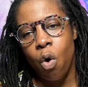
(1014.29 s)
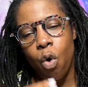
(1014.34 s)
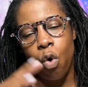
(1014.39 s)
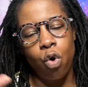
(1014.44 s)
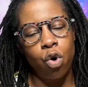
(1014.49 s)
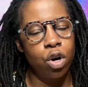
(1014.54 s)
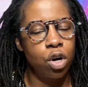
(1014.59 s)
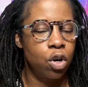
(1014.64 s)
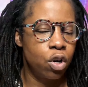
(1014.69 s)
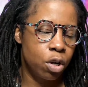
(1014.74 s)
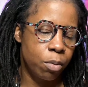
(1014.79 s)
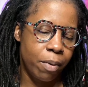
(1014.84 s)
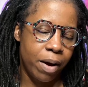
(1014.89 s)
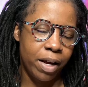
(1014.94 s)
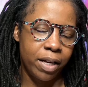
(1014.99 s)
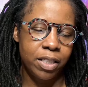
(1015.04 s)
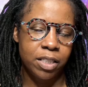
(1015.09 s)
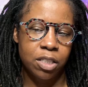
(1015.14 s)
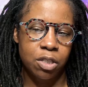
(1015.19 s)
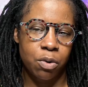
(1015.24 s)
or go to
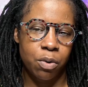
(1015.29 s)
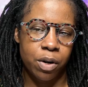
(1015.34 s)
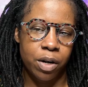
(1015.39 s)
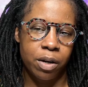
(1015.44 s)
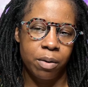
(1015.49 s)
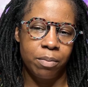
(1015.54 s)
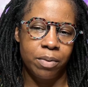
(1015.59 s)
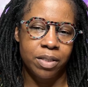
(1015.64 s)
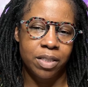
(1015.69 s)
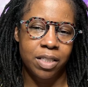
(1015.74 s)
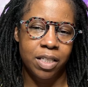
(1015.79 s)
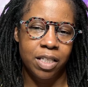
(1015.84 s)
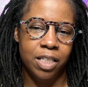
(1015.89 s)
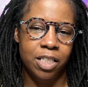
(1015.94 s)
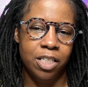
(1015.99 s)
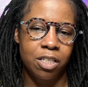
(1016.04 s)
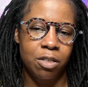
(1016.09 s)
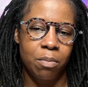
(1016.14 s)
my Instagram and send it